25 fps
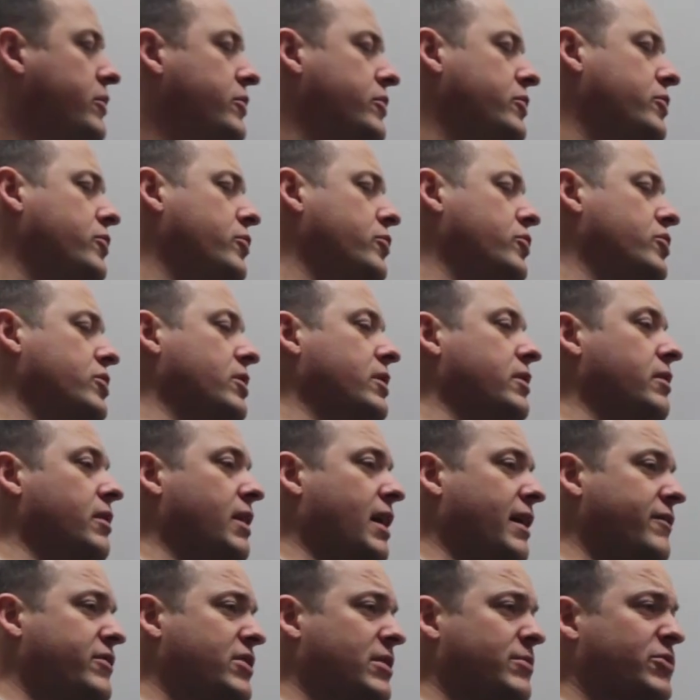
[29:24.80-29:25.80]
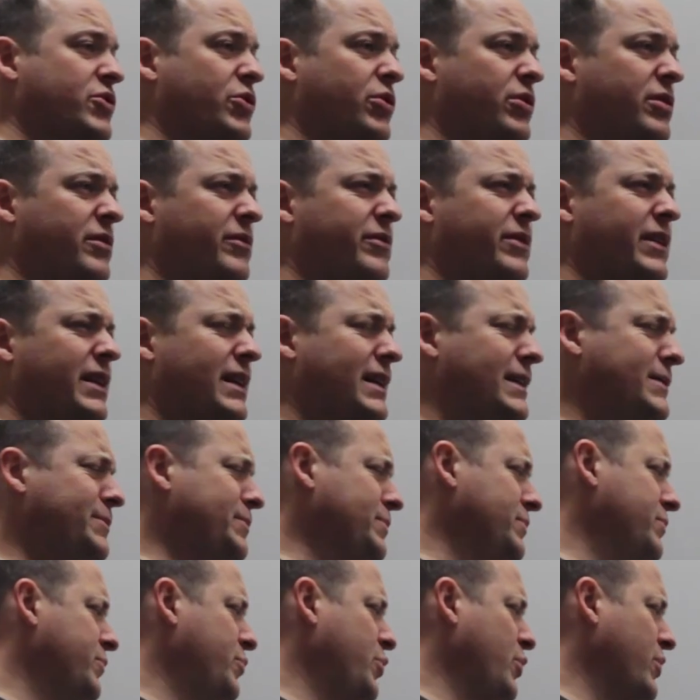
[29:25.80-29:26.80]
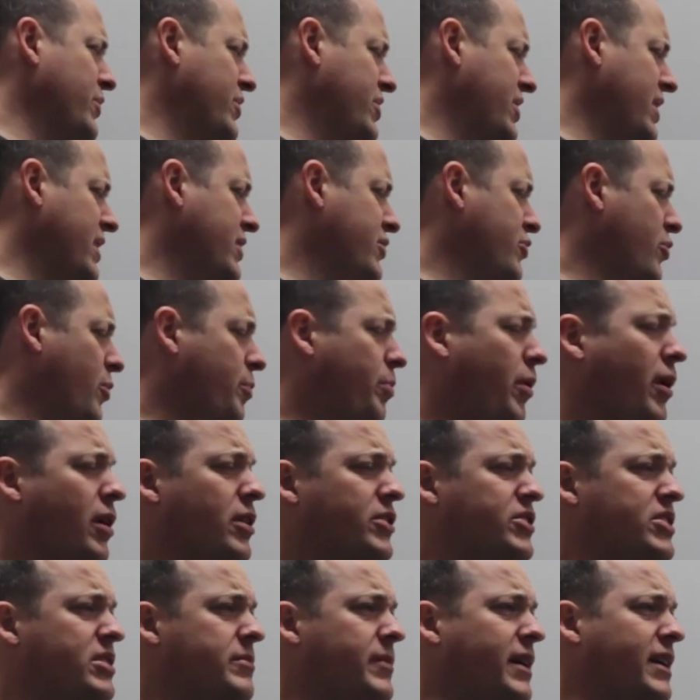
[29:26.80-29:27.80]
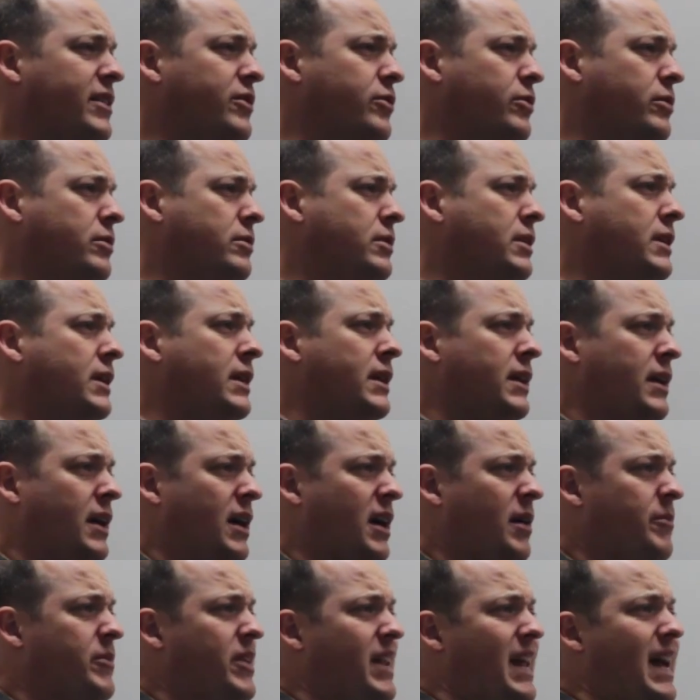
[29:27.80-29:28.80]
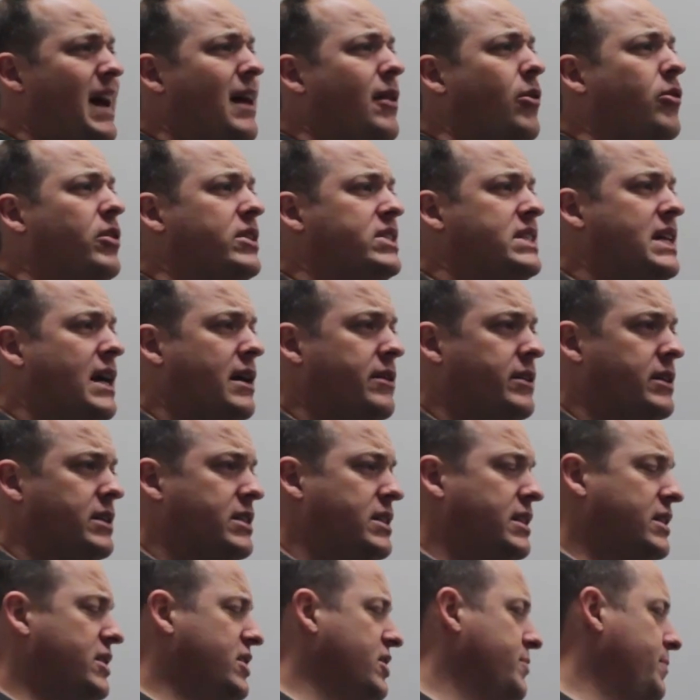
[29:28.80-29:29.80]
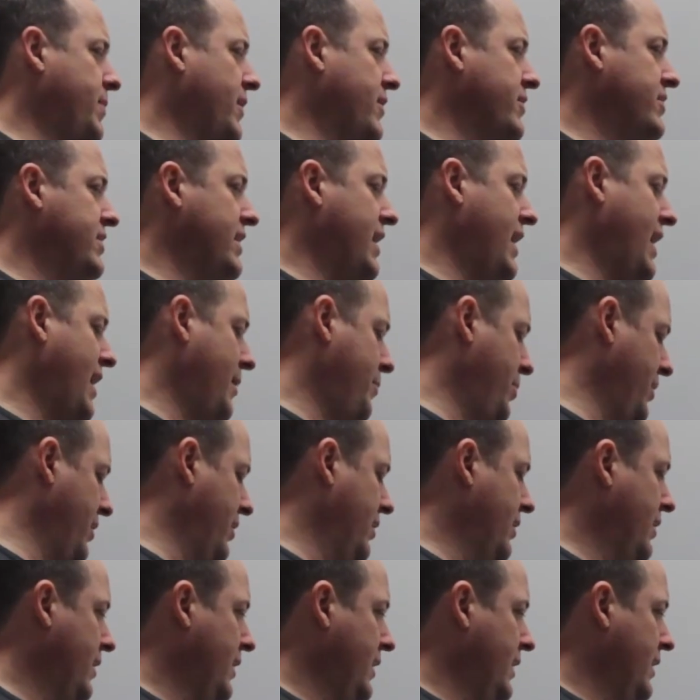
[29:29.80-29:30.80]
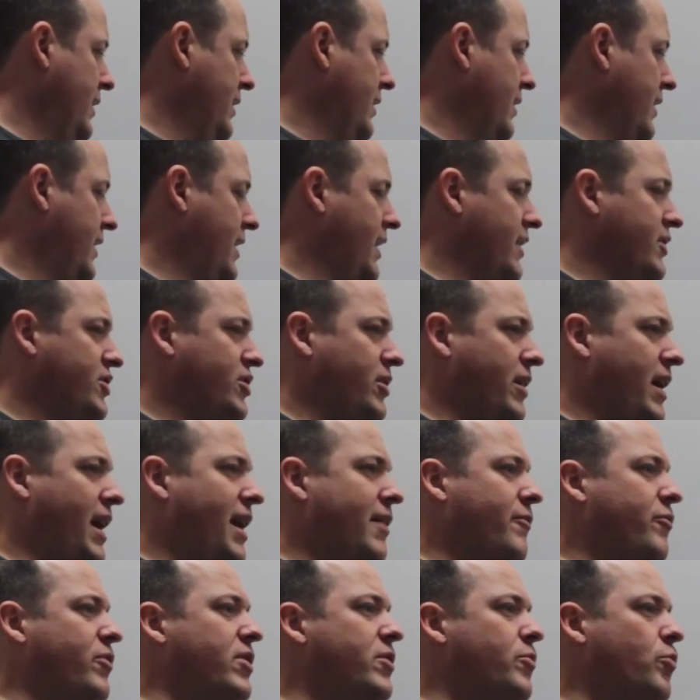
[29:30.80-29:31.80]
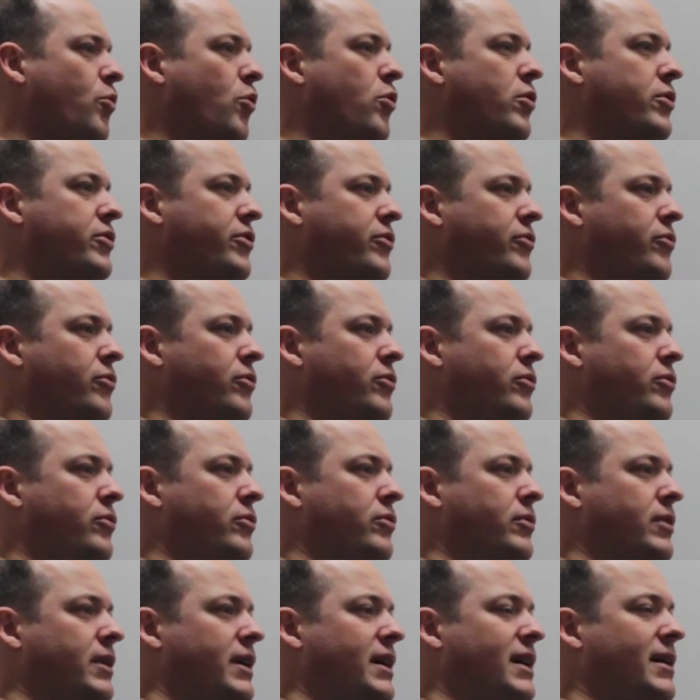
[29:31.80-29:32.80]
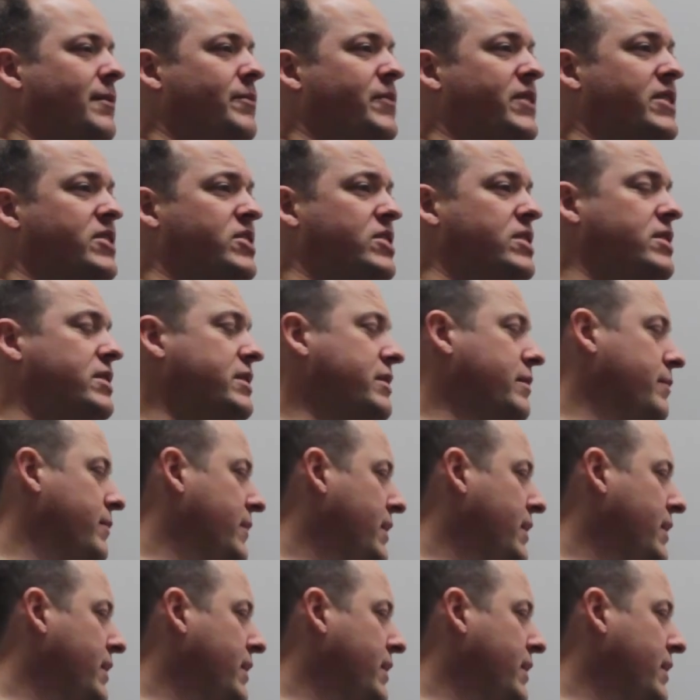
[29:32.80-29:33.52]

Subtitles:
usually we'll have some sort of procedure or policy manual that outlines how these things are supposed to happen. Okay, so have we walked through the system?